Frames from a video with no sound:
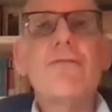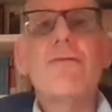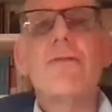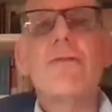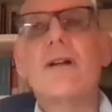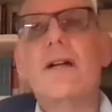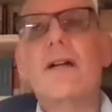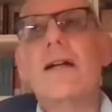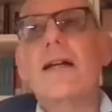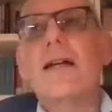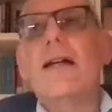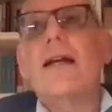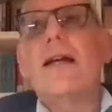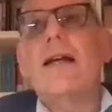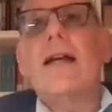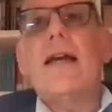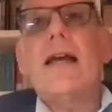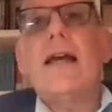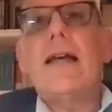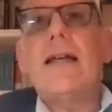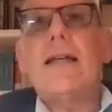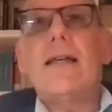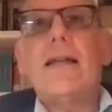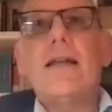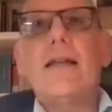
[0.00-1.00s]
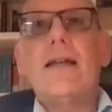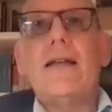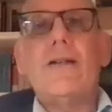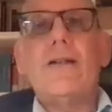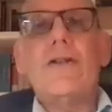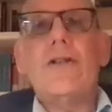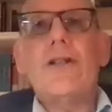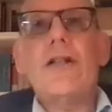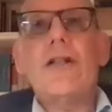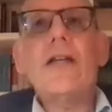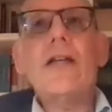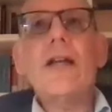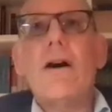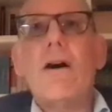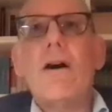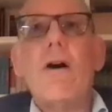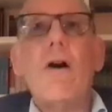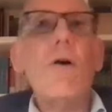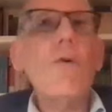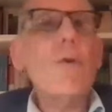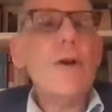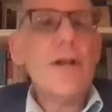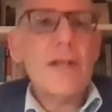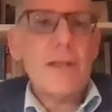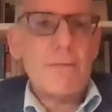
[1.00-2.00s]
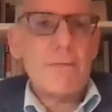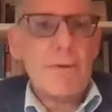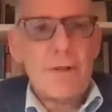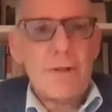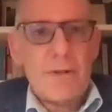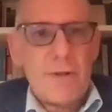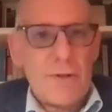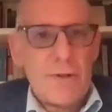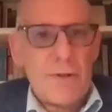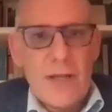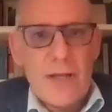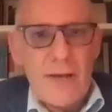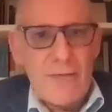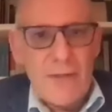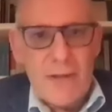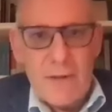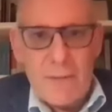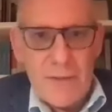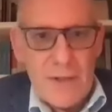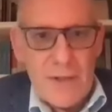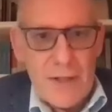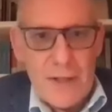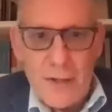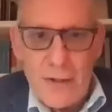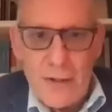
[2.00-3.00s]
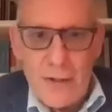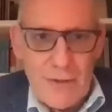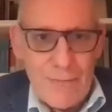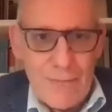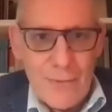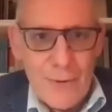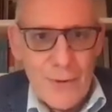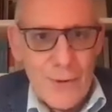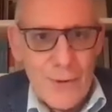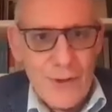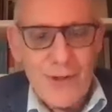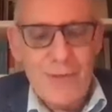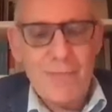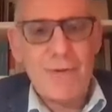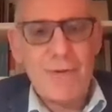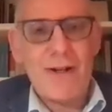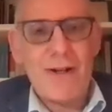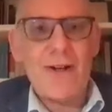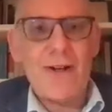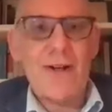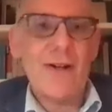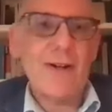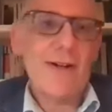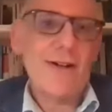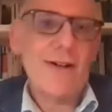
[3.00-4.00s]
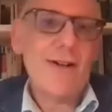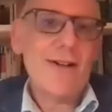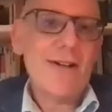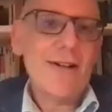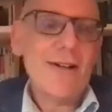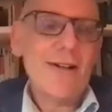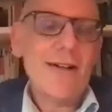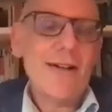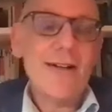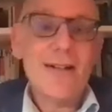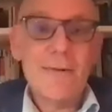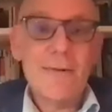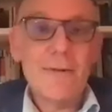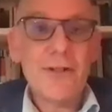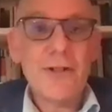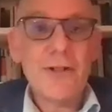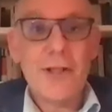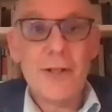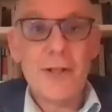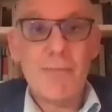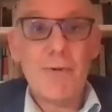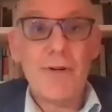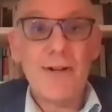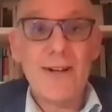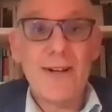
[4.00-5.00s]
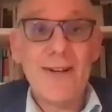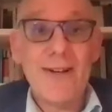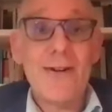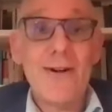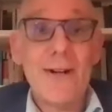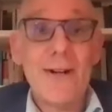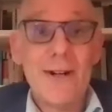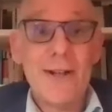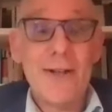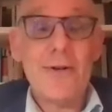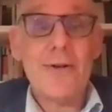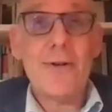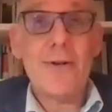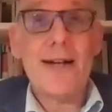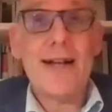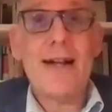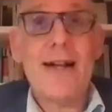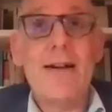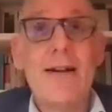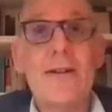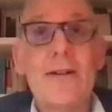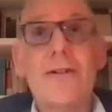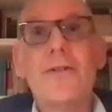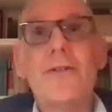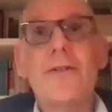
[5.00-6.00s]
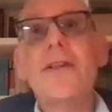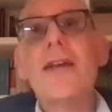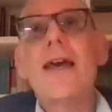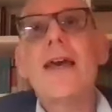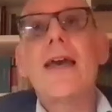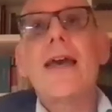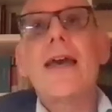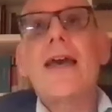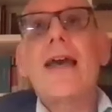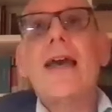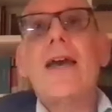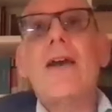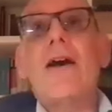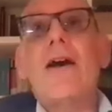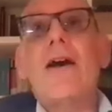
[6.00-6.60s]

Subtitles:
for, and she always puts herself in a position of moral superiority to her characters, and